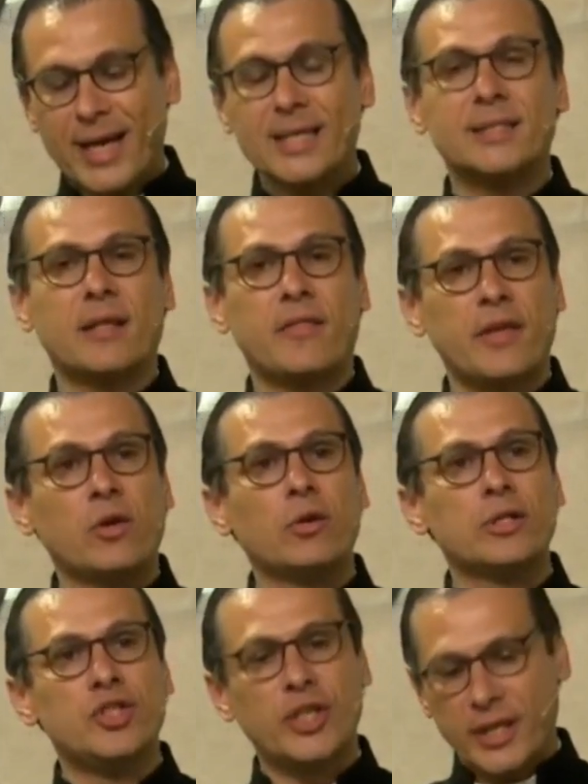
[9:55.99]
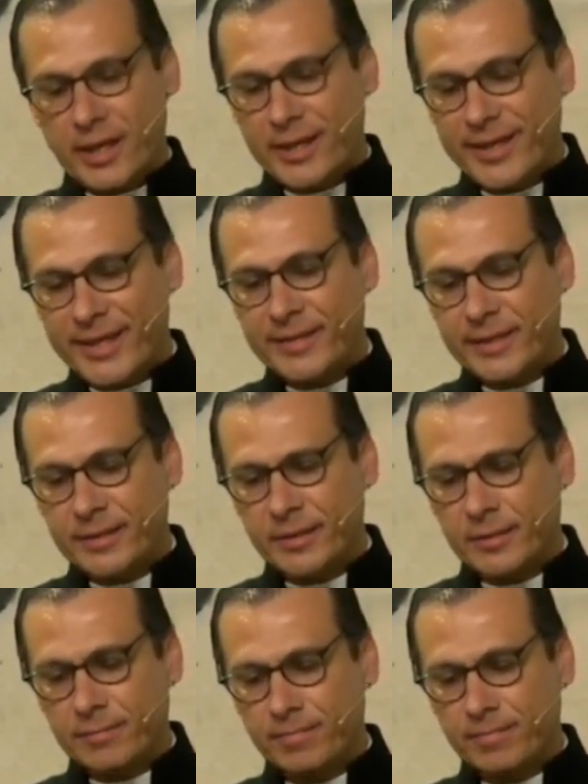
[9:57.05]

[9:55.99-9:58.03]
has the theology needed.